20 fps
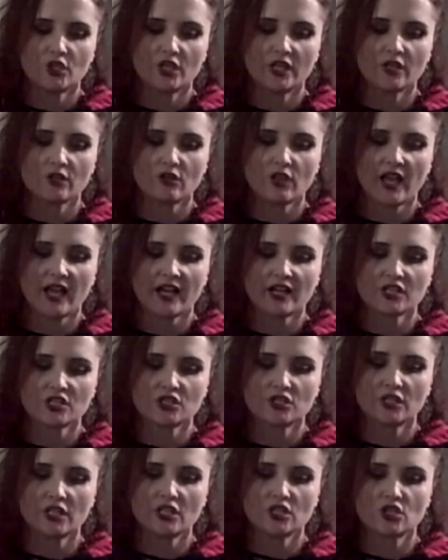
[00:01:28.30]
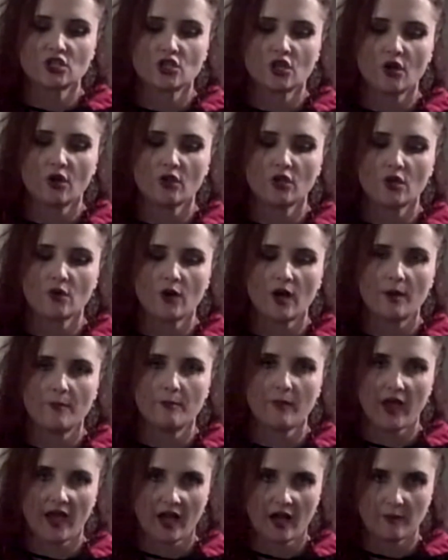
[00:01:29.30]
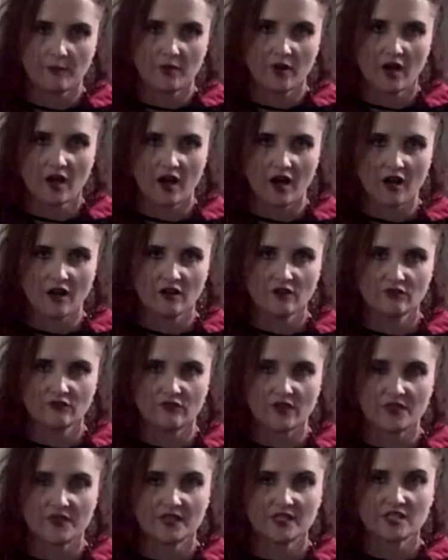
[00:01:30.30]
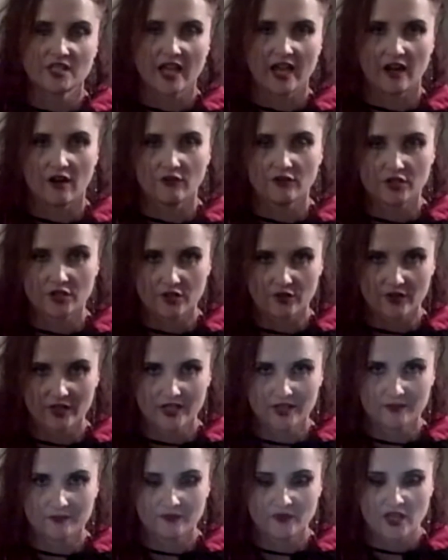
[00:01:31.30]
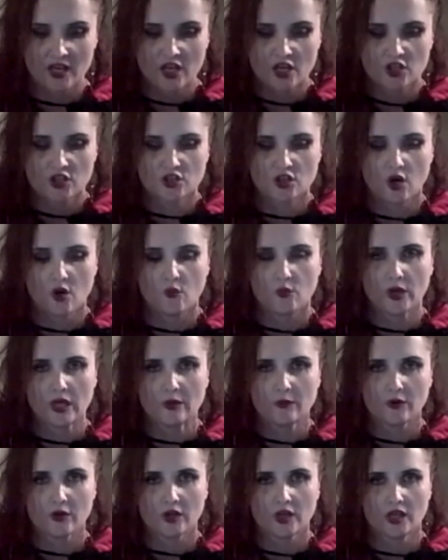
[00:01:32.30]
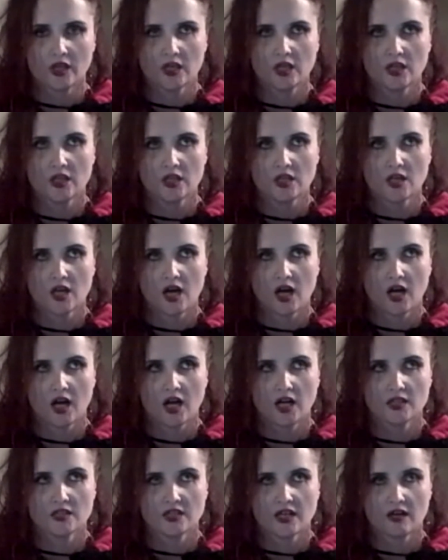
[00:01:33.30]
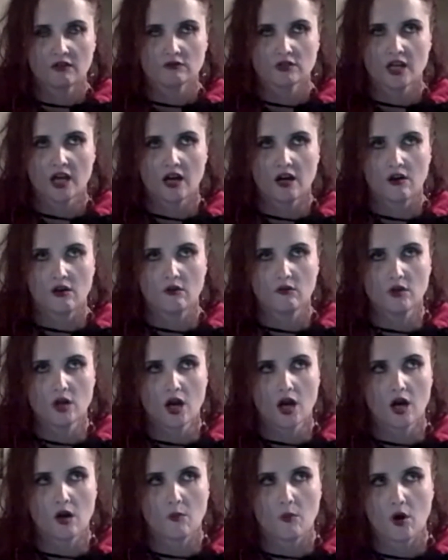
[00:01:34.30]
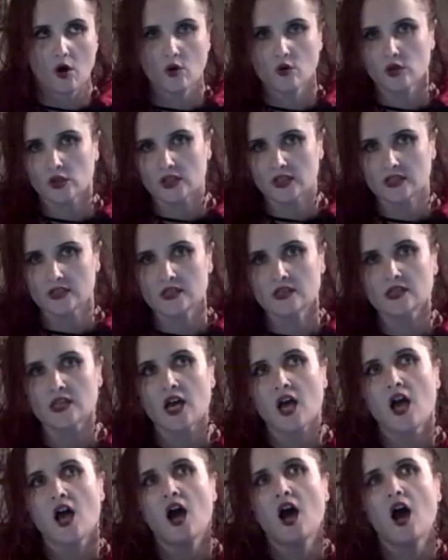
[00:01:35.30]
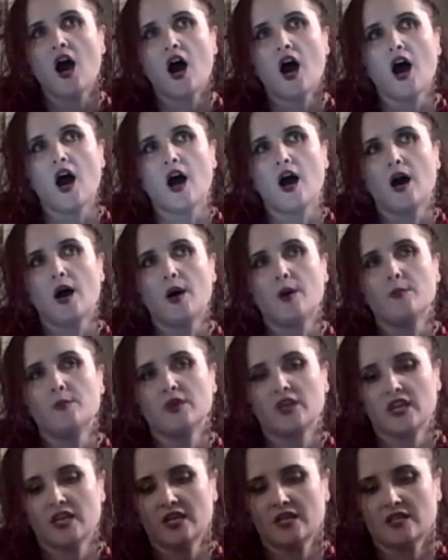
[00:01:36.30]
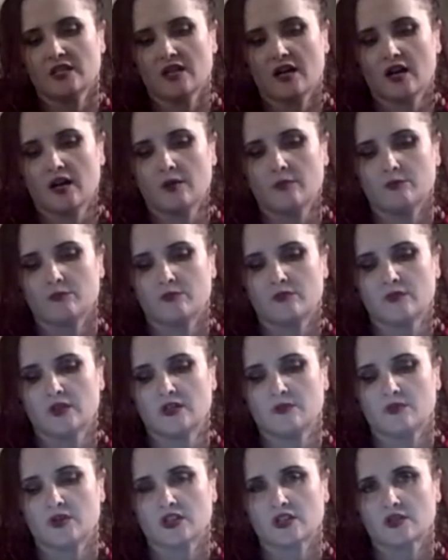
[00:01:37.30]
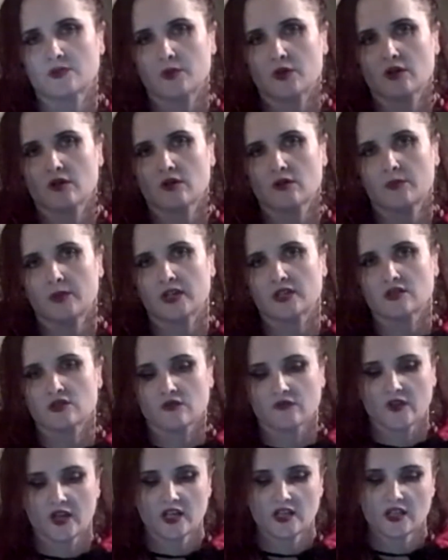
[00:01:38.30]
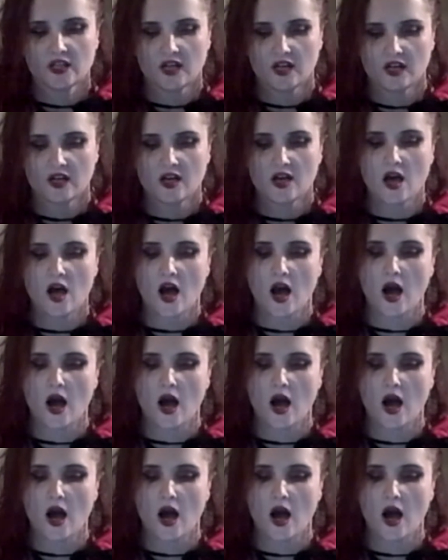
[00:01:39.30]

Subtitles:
it'll actually show you a map of the town you're in. So we were in downtown Oakland, in Pittsburgh, Pennsylvania.